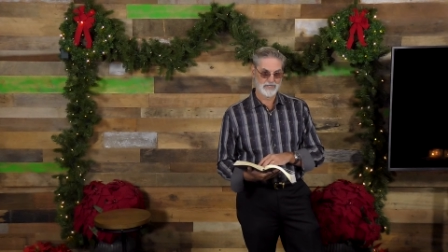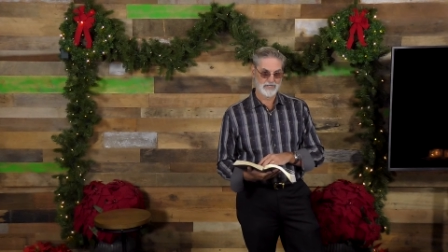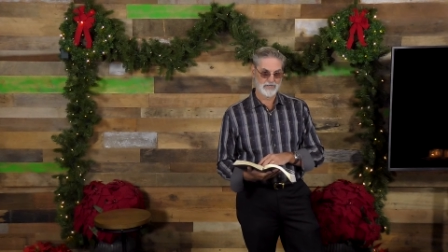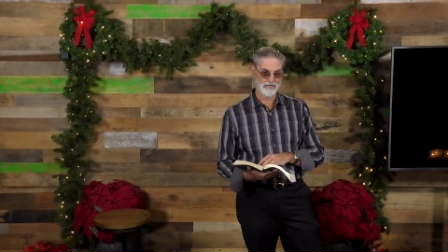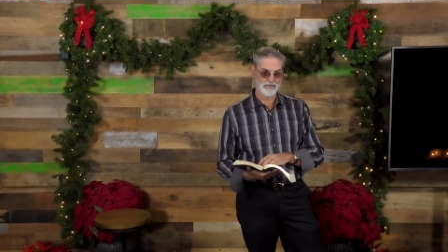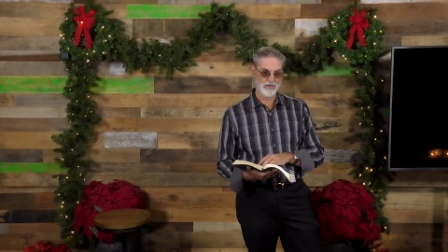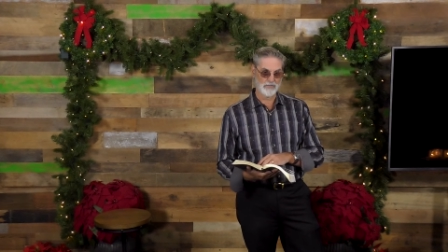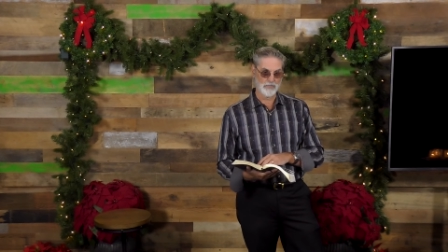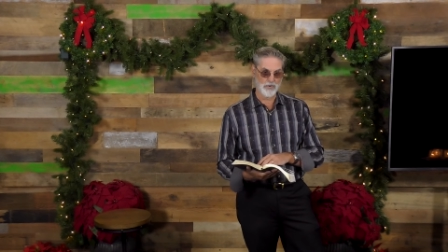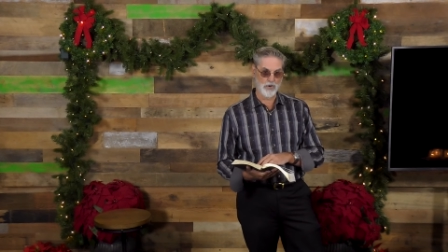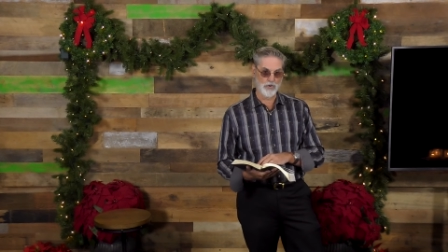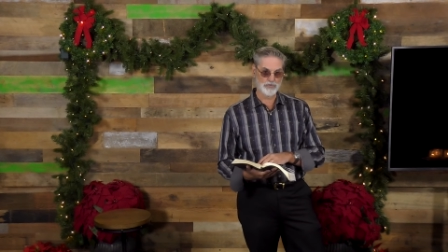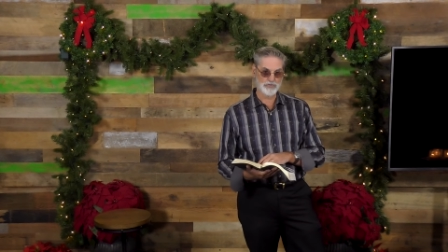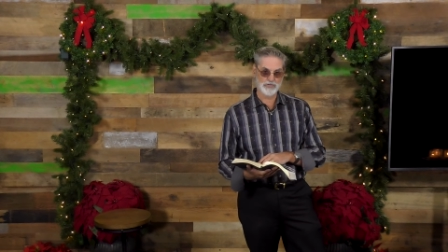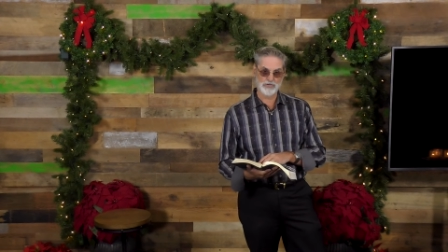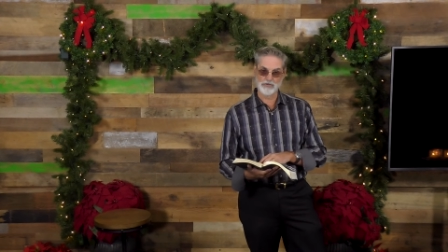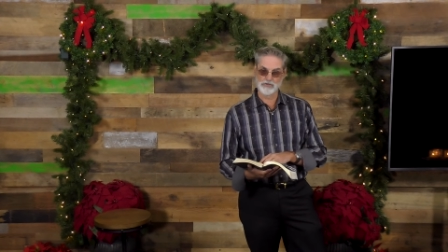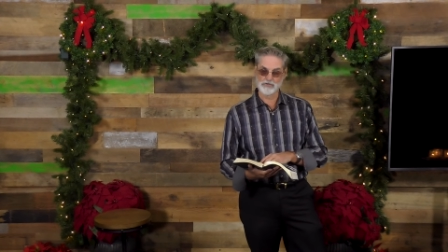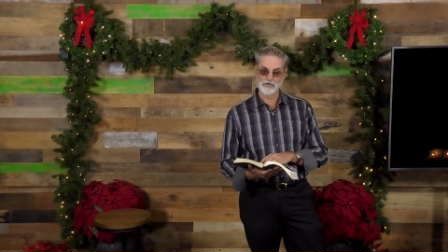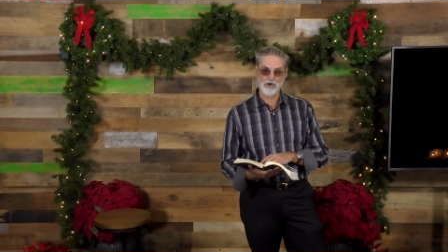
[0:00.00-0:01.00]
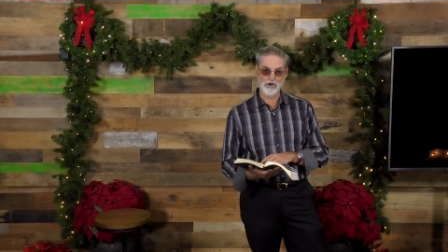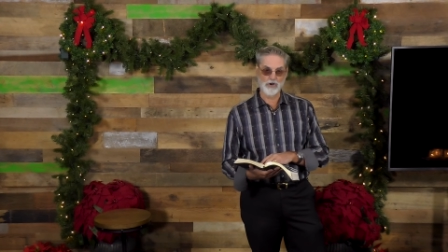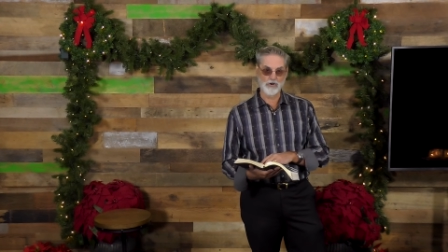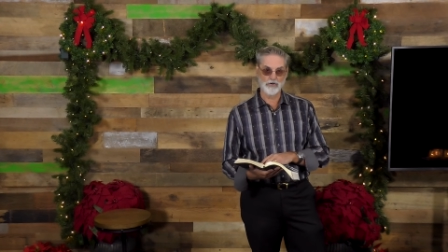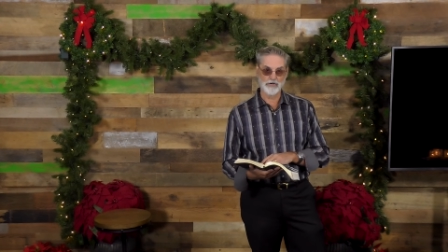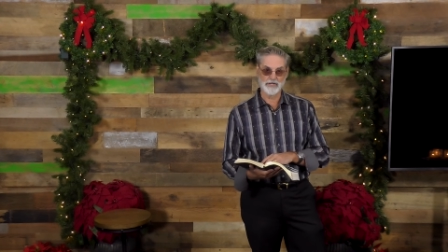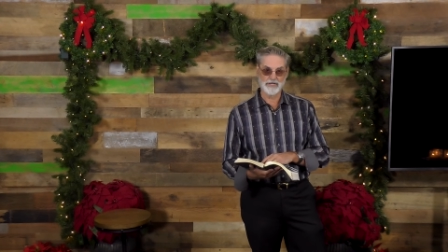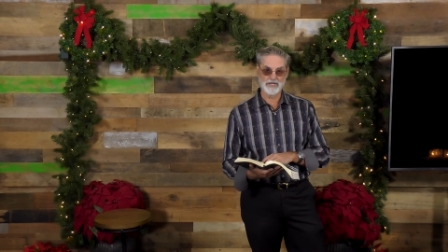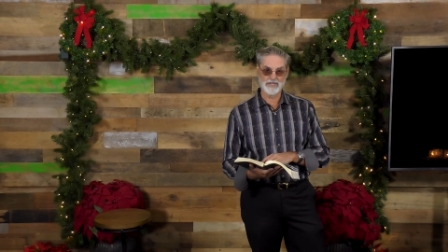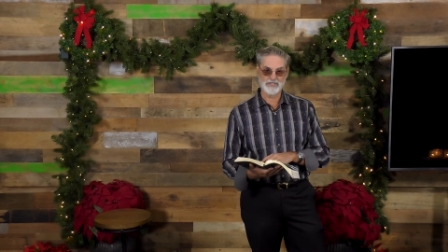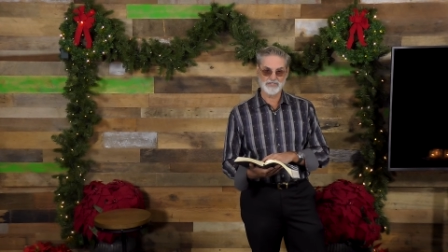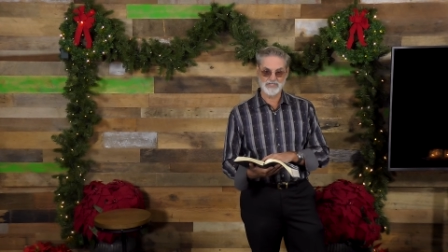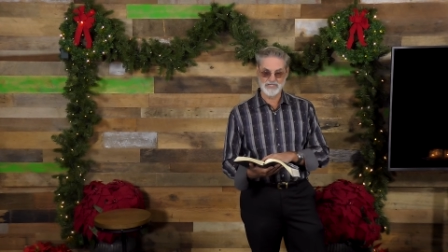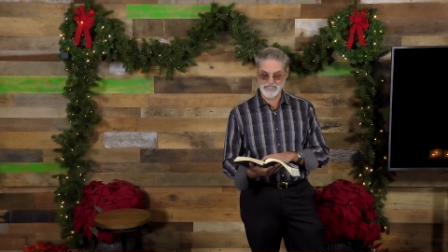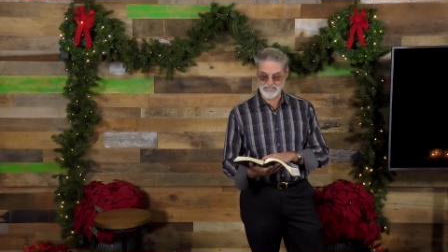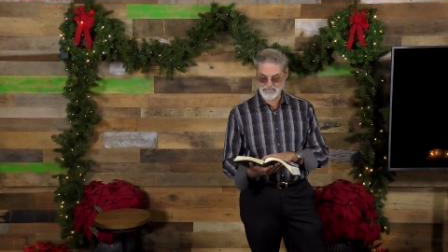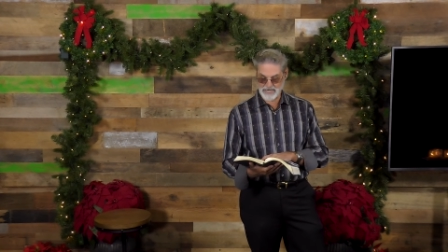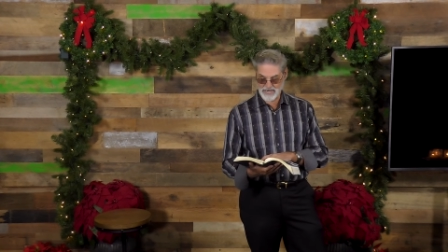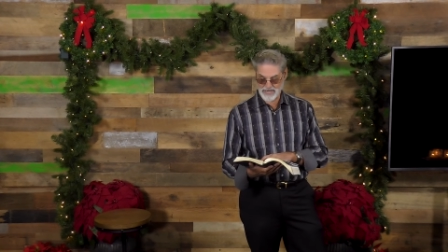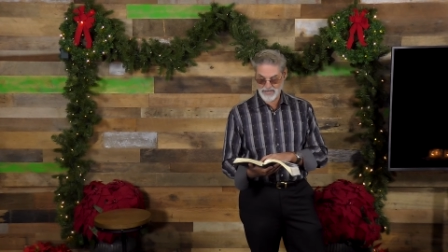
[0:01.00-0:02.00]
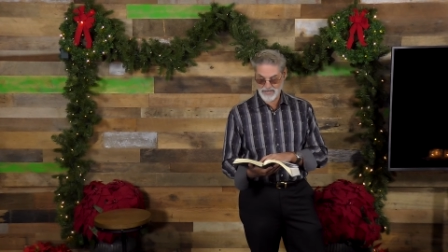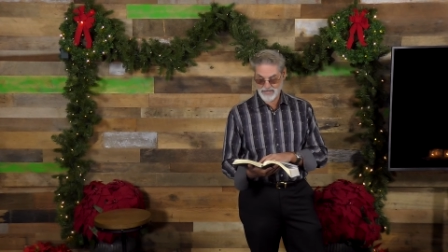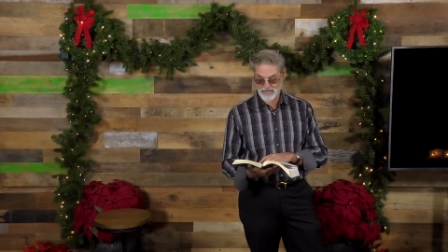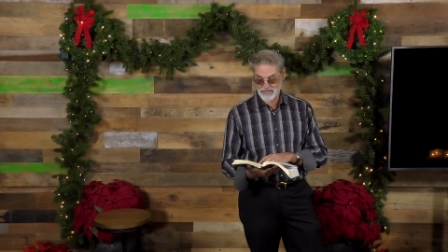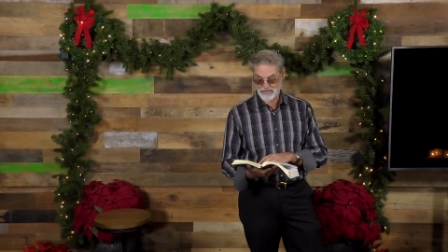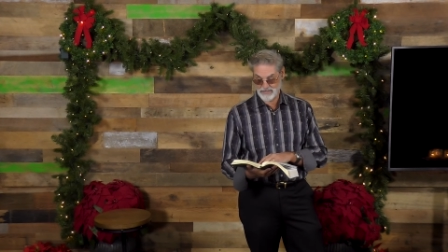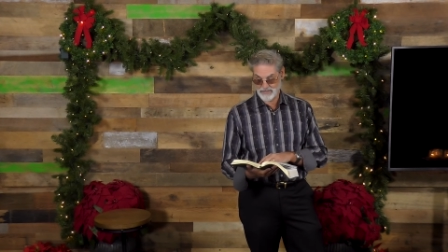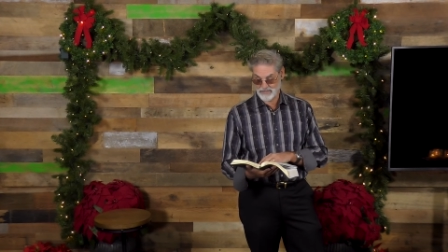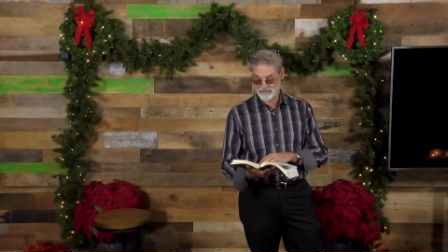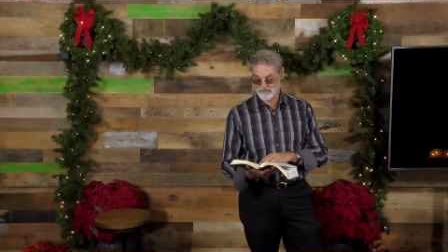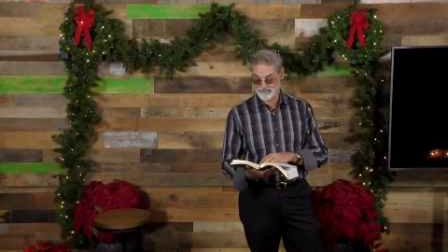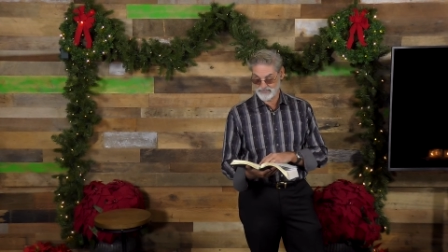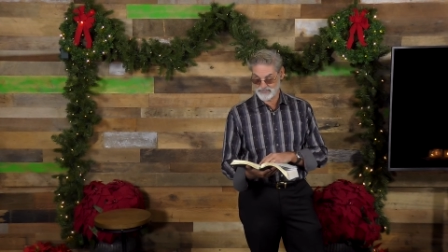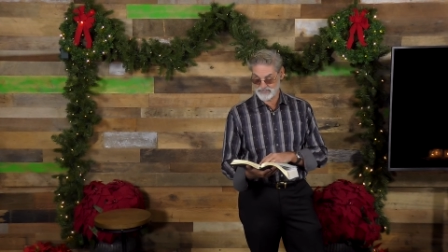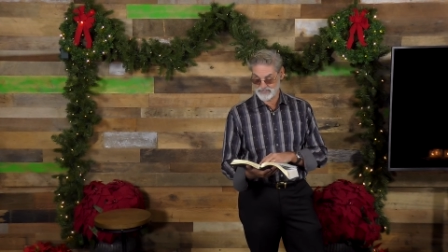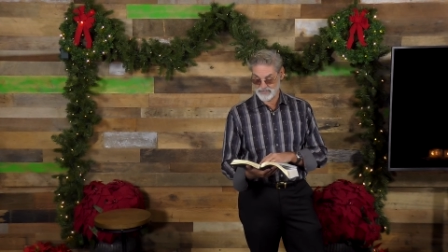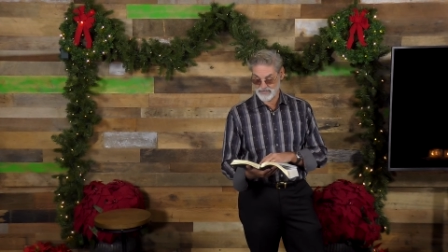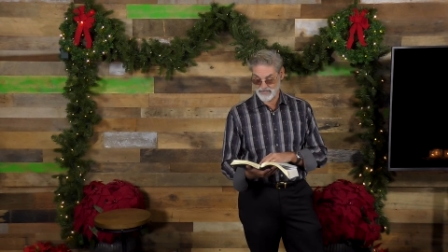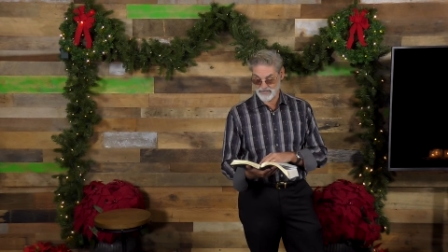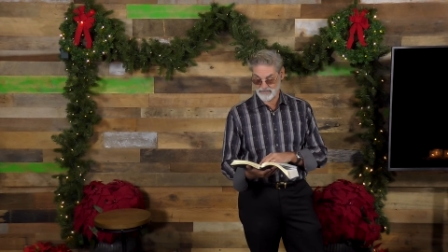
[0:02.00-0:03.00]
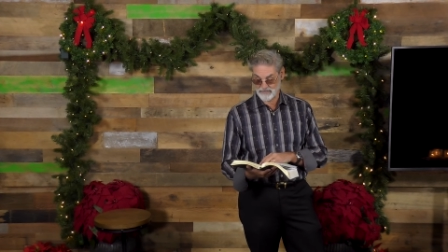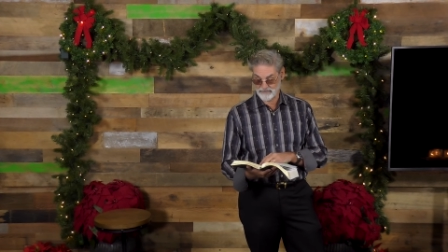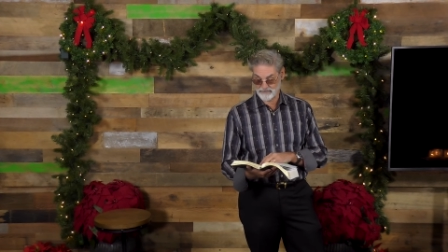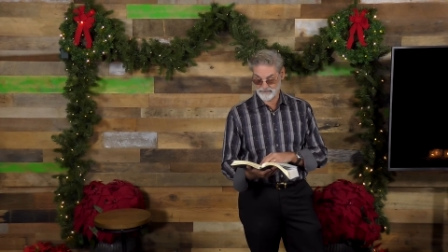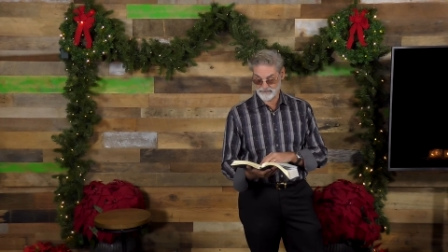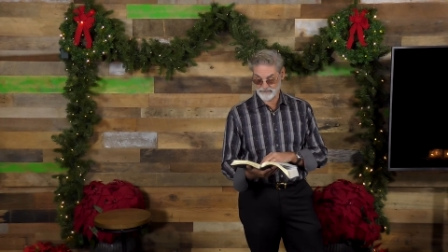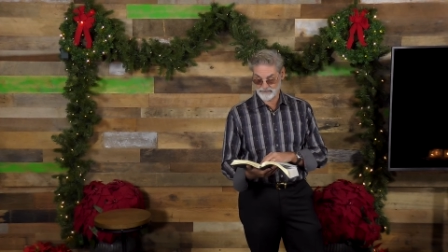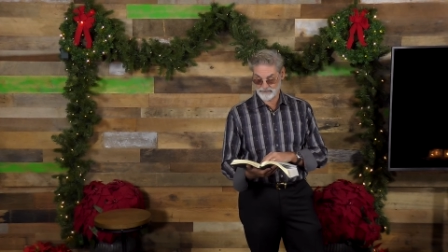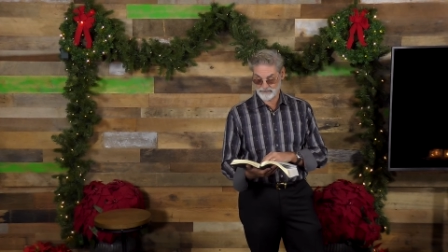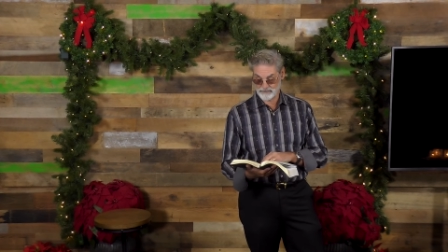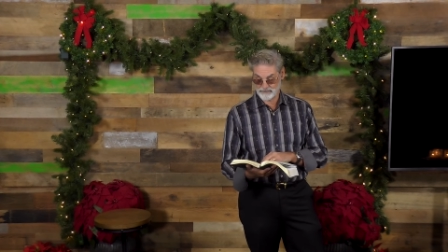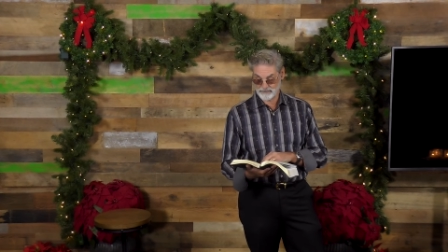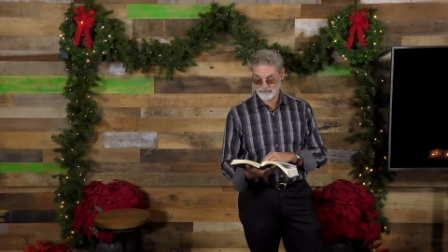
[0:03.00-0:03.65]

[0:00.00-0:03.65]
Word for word: the most glorious day of his life.